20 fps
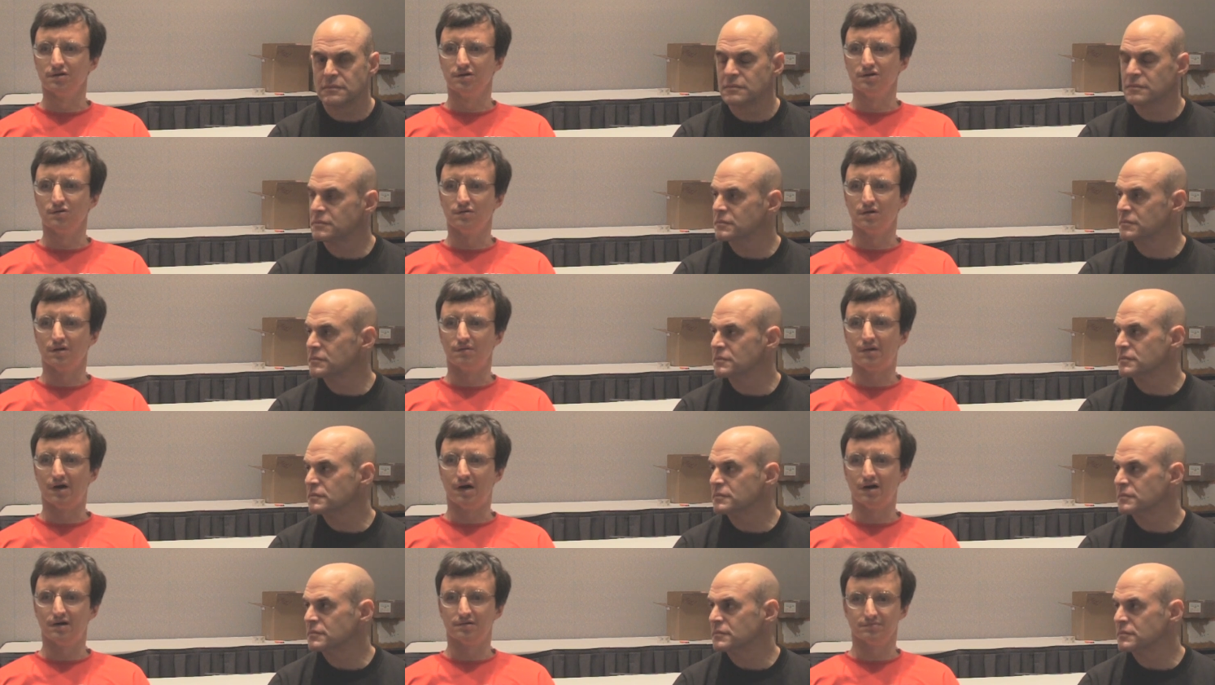Speaker 1: you
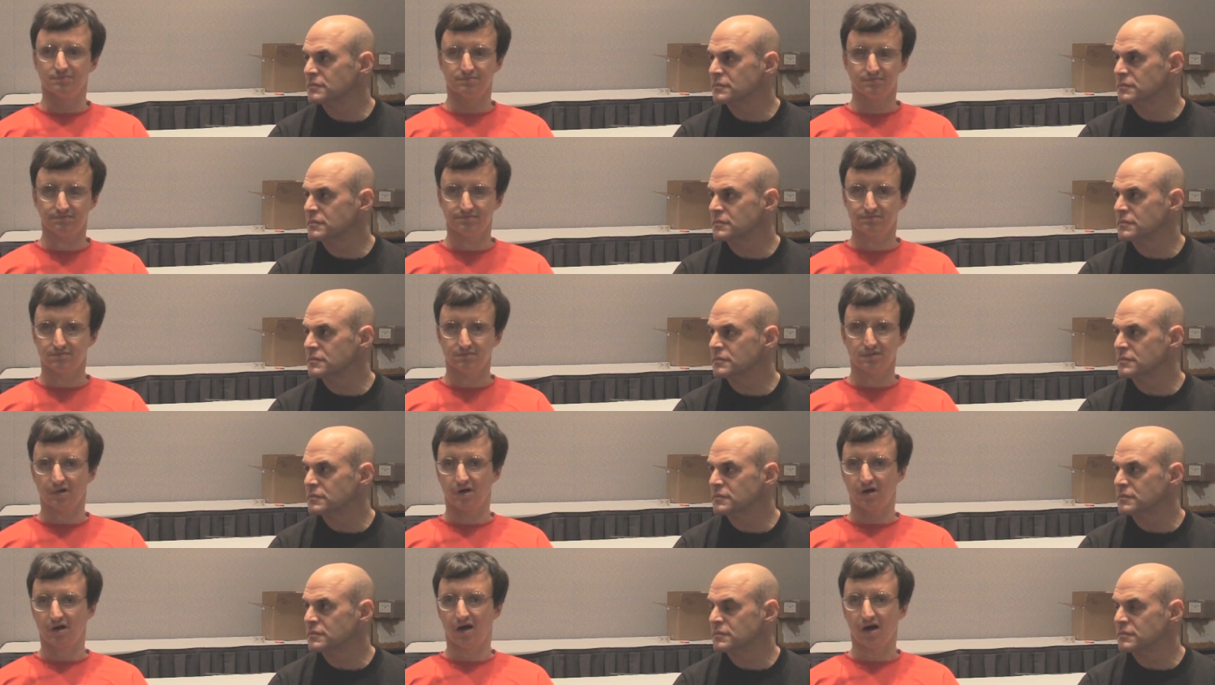about
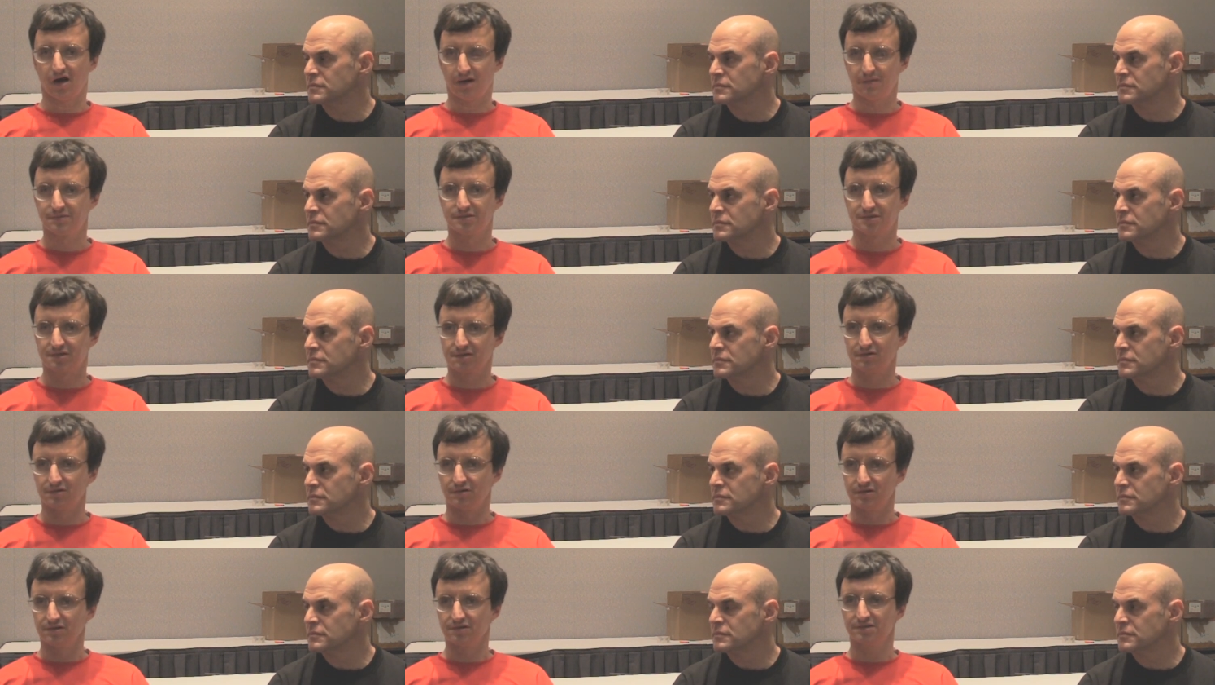
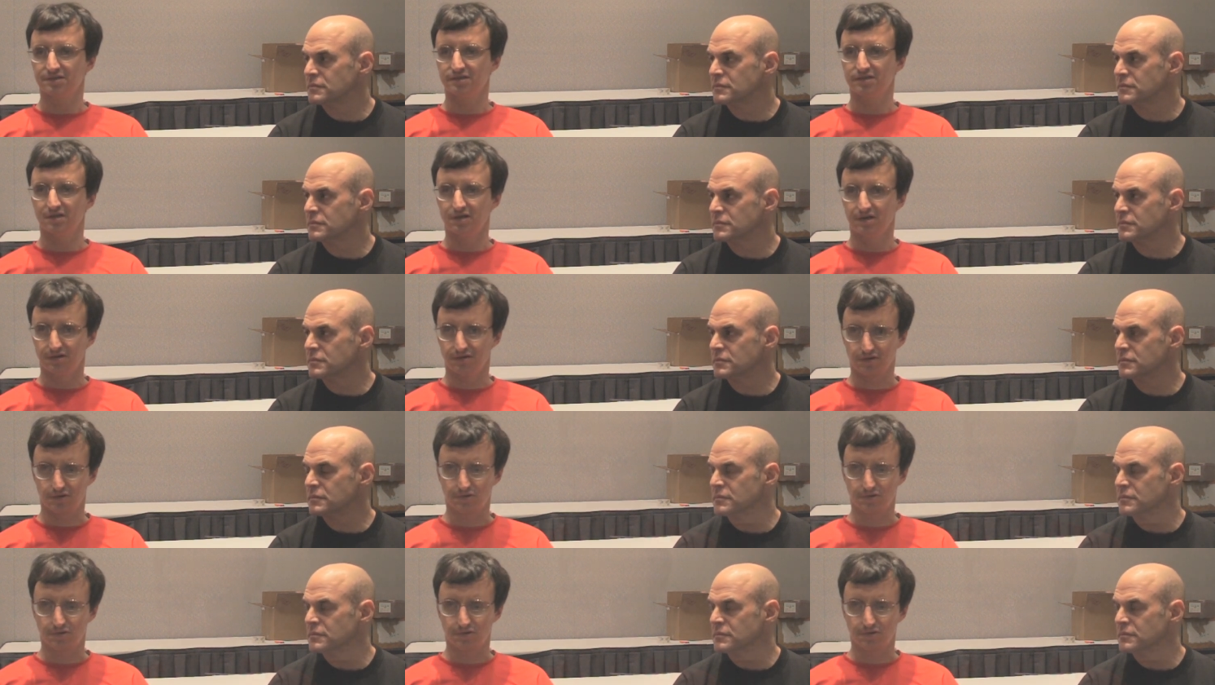obstacles in the